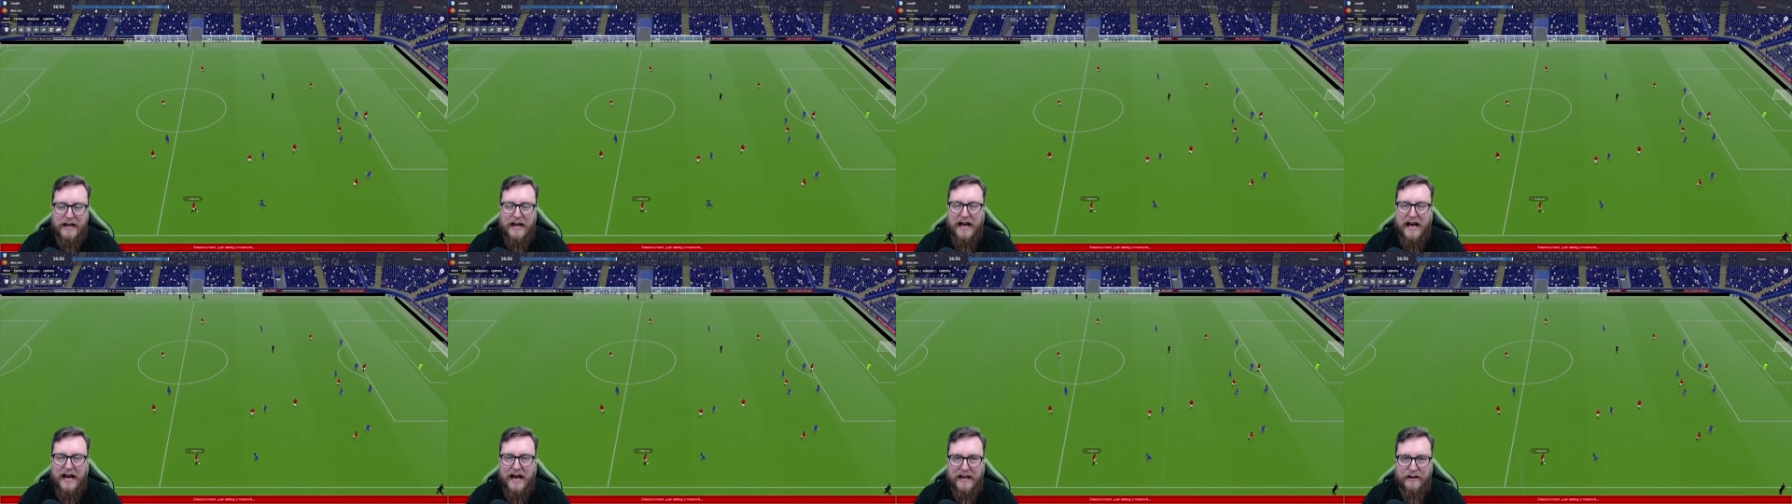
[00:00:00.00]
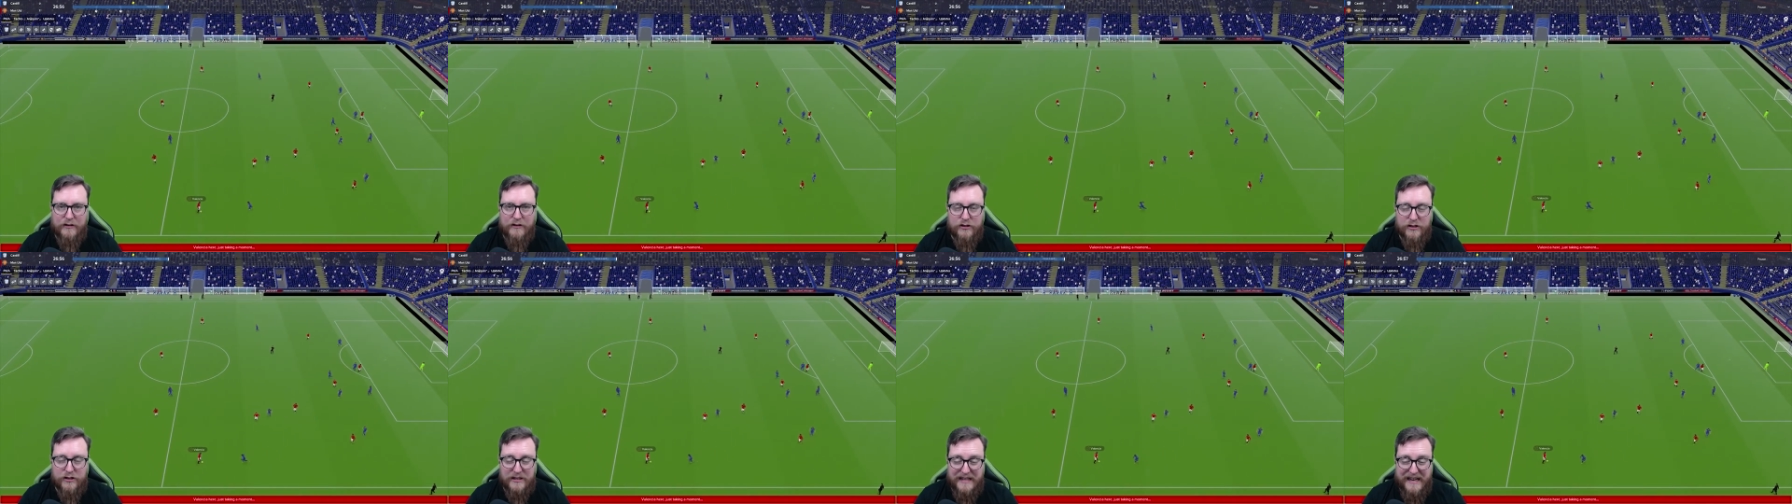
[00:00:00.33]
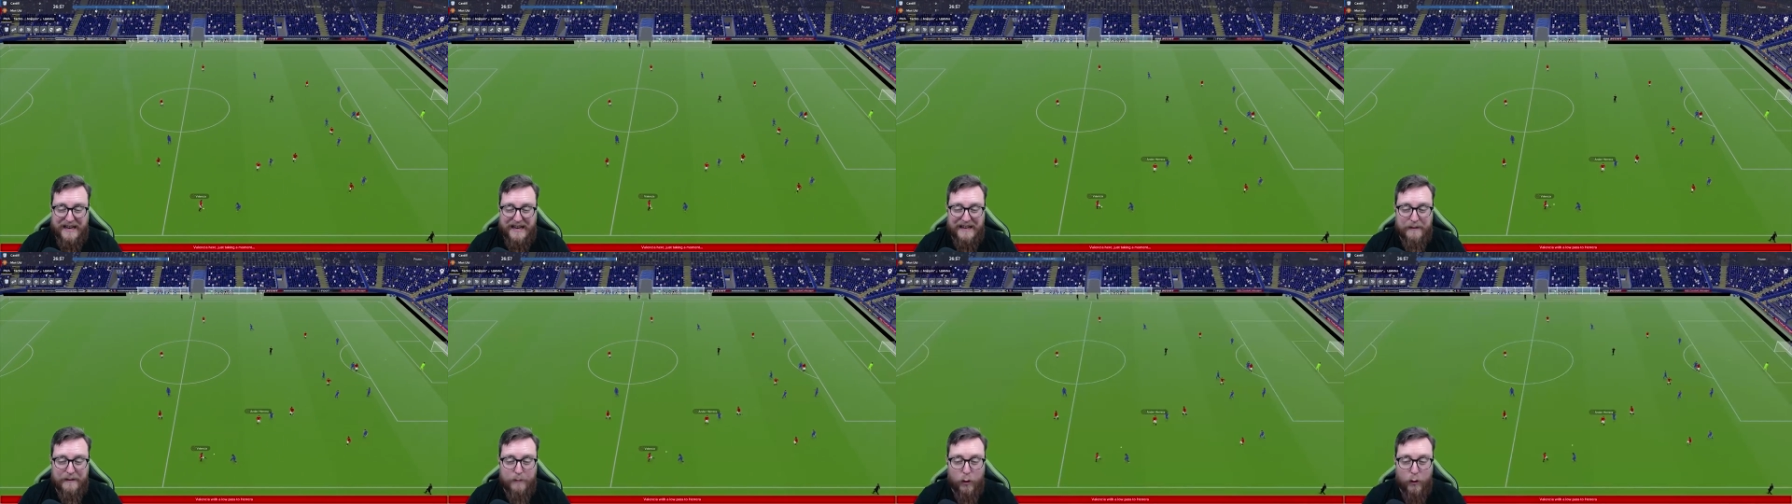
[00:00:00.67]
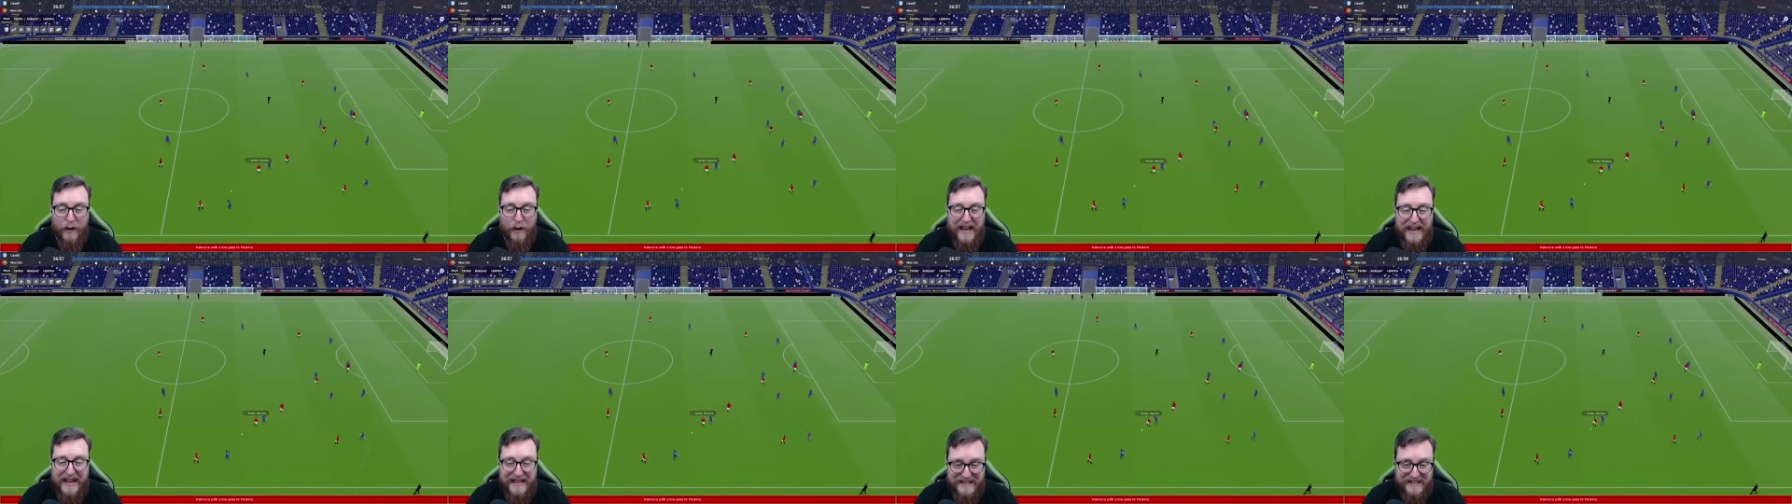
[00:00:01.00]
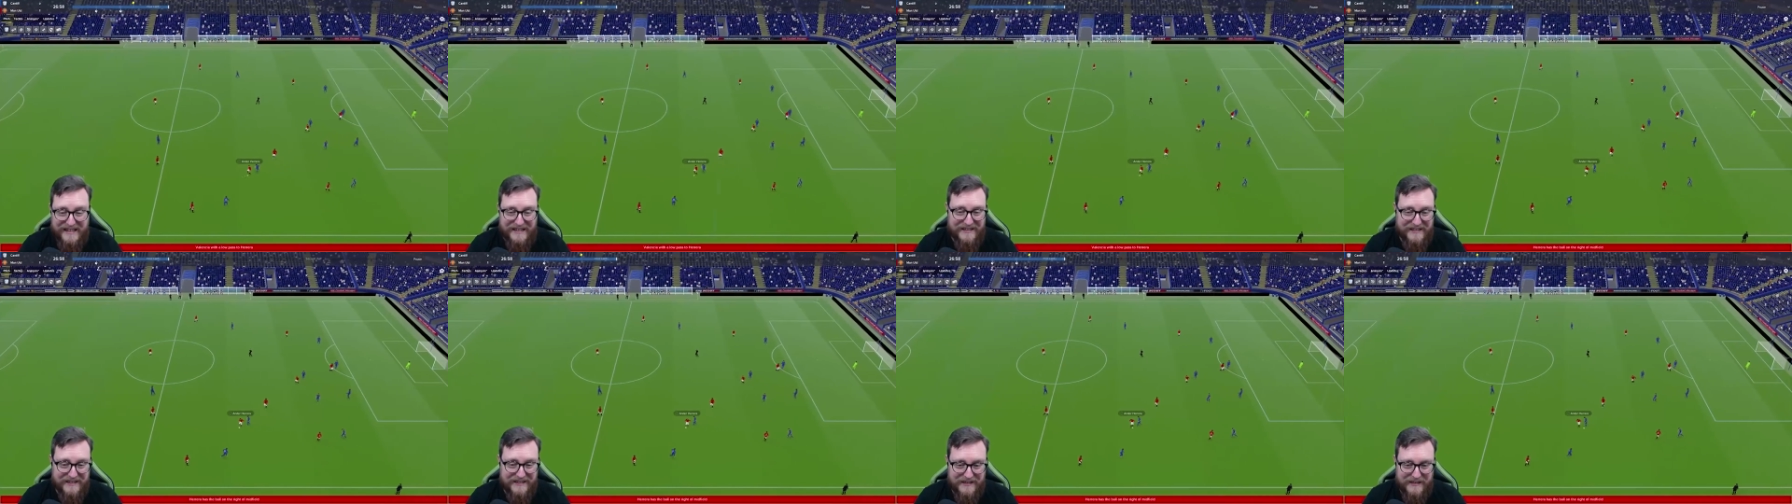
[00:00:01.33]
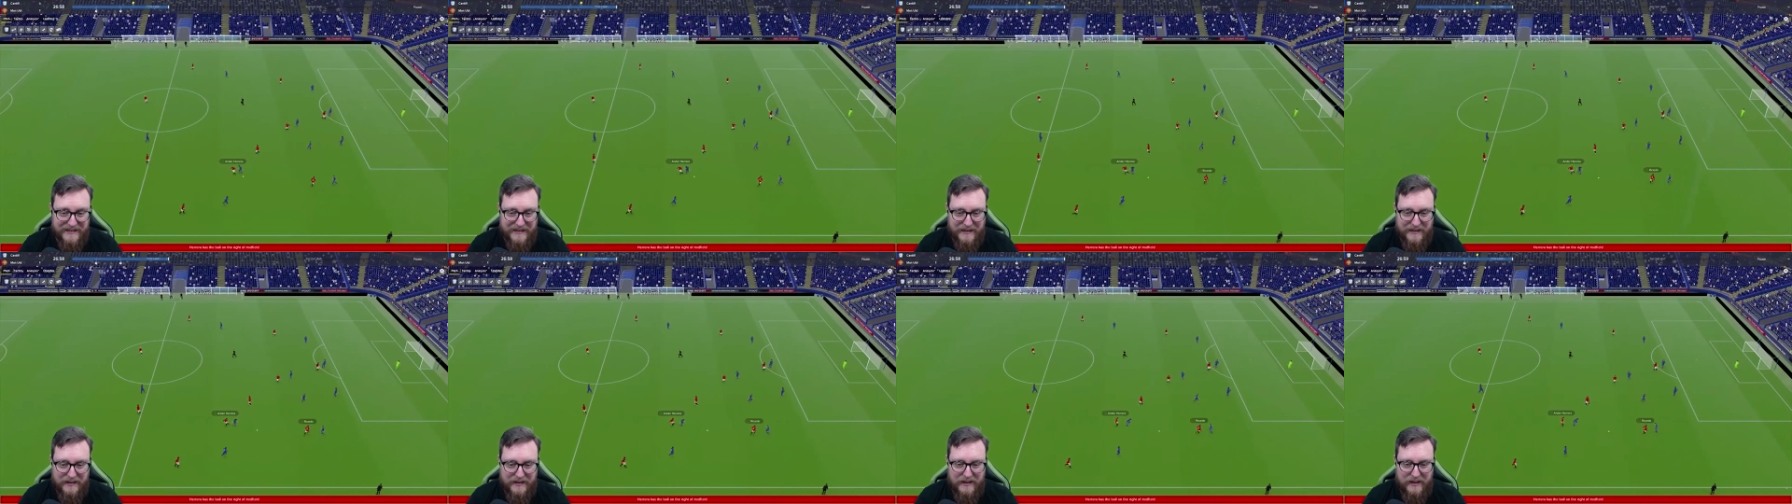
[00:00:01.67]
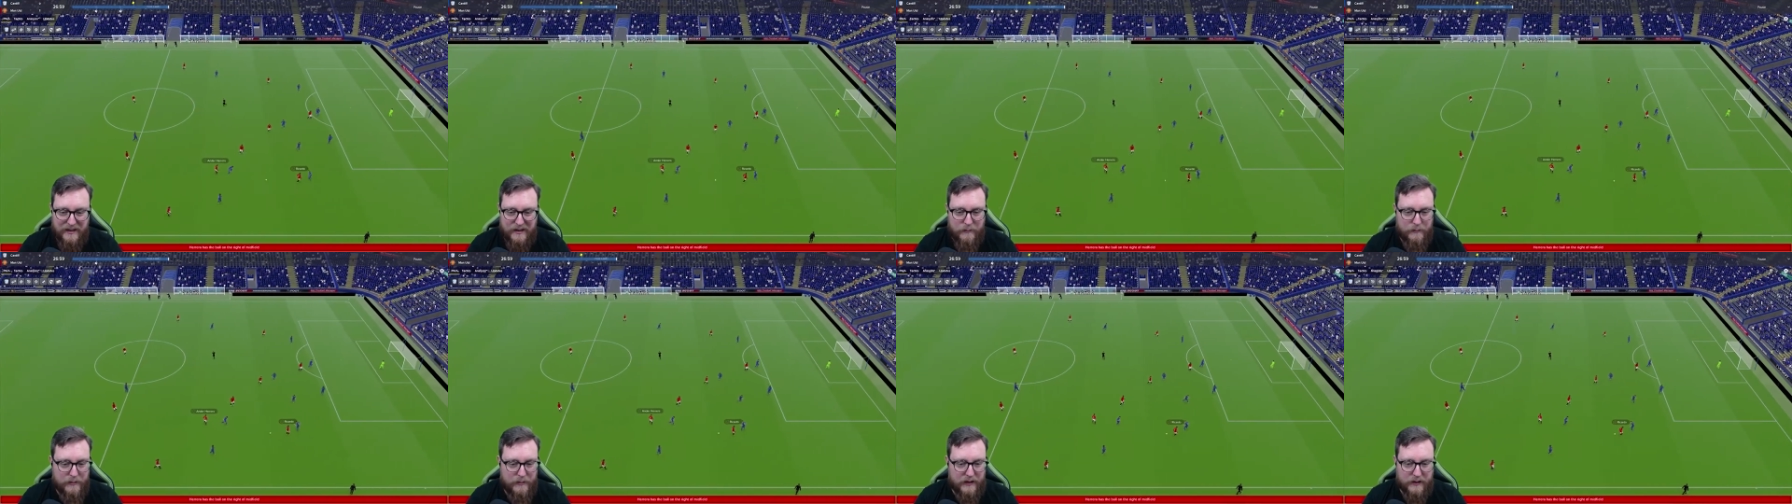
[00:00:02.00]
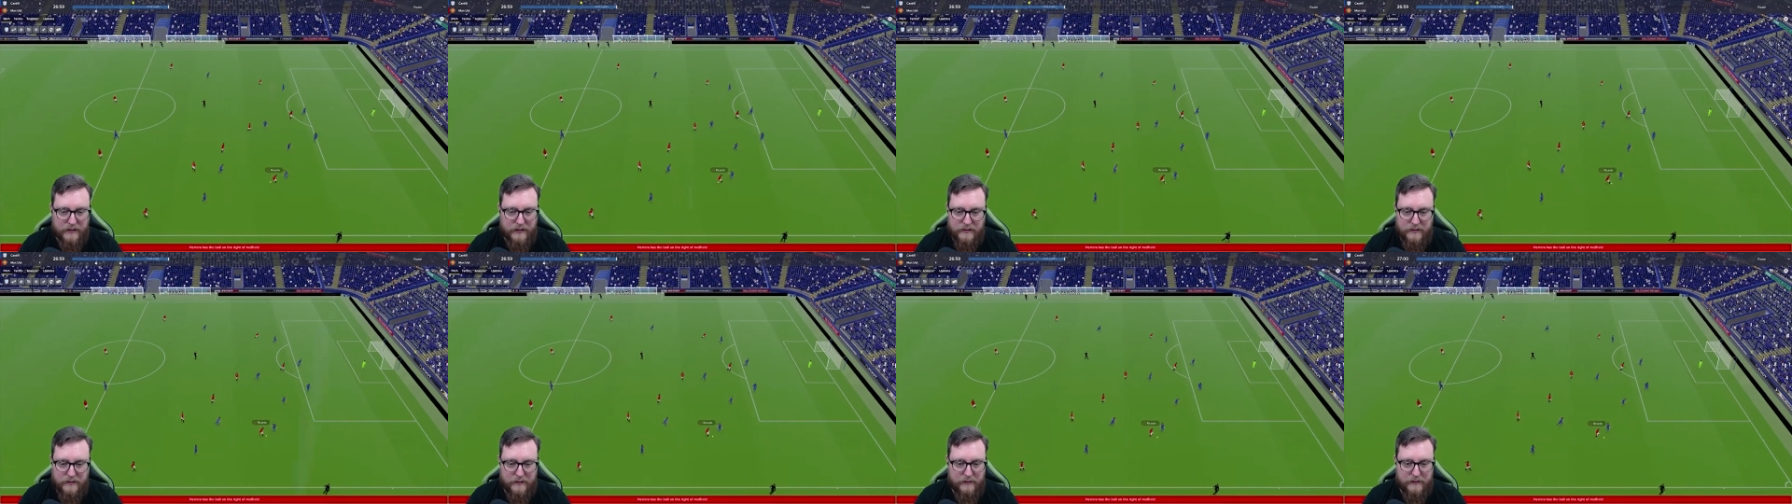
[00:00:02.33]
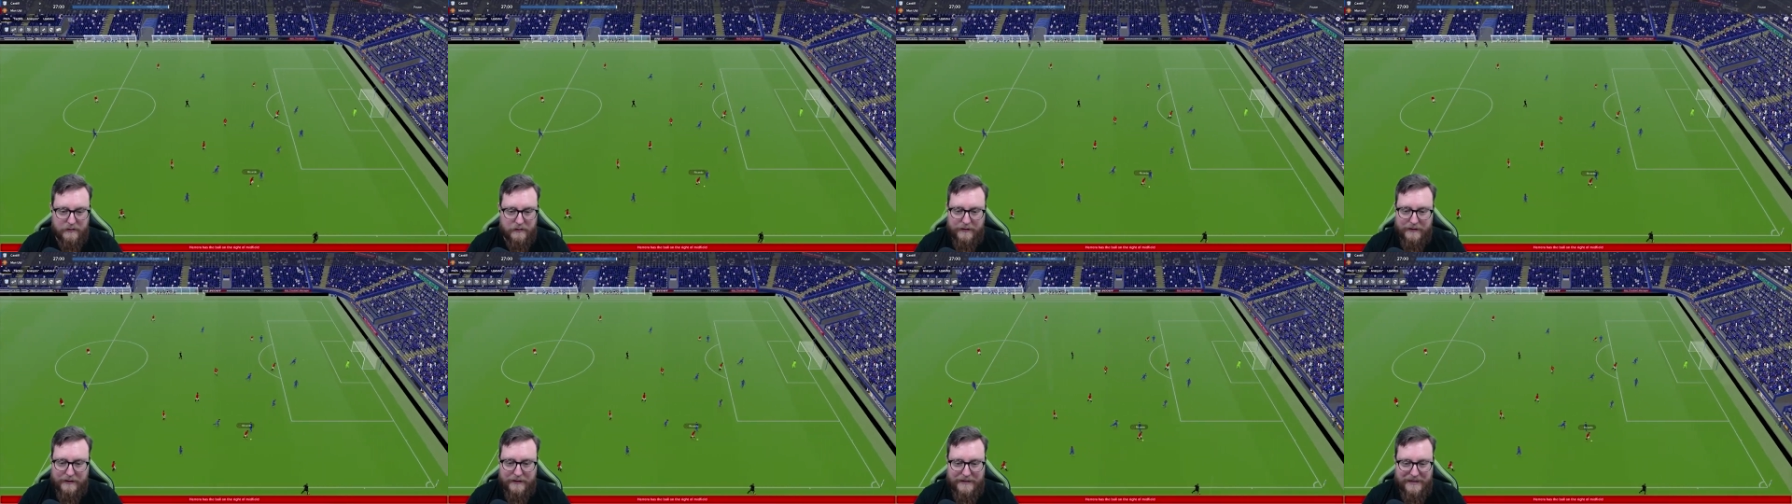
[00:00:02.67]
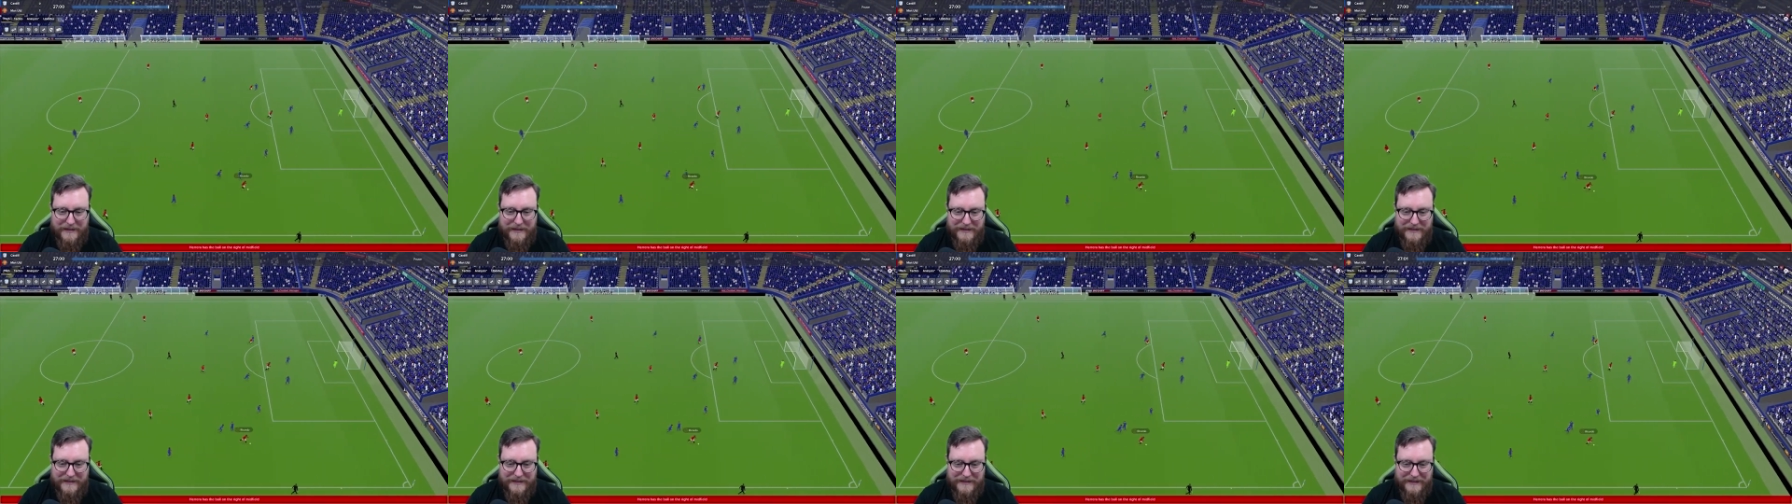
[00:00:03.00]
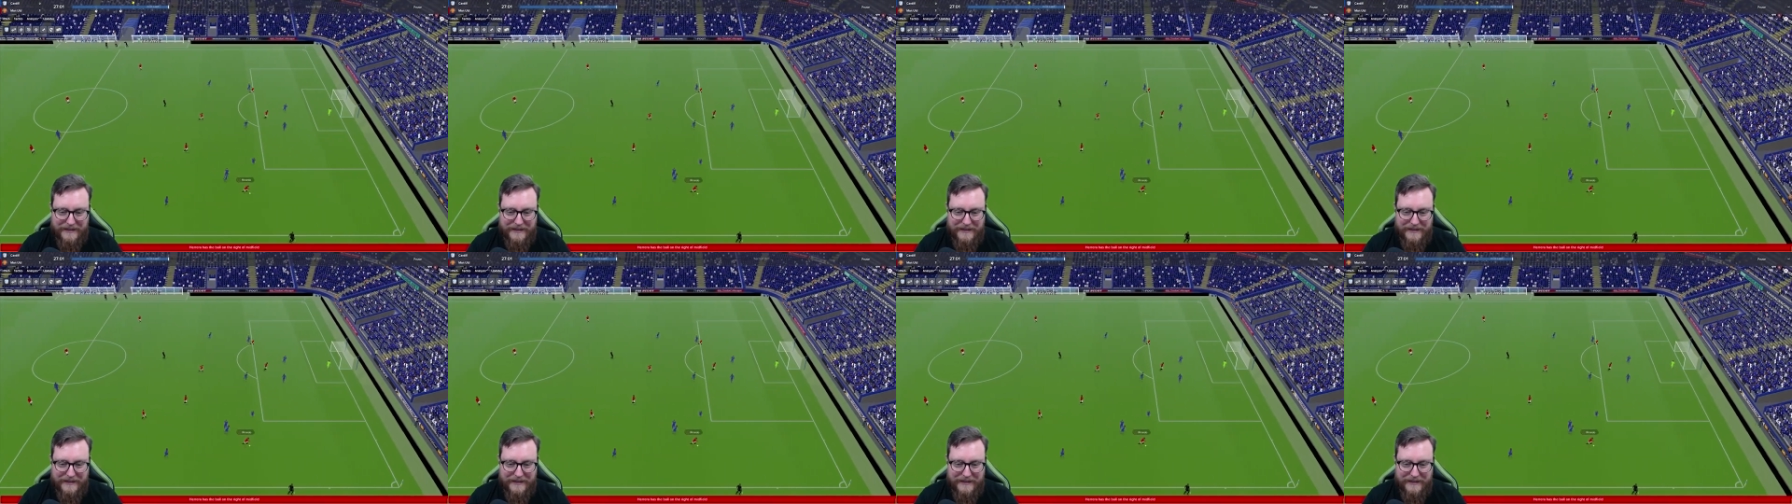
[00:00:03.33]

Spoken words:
and just letting the ball hit us. Because look at this.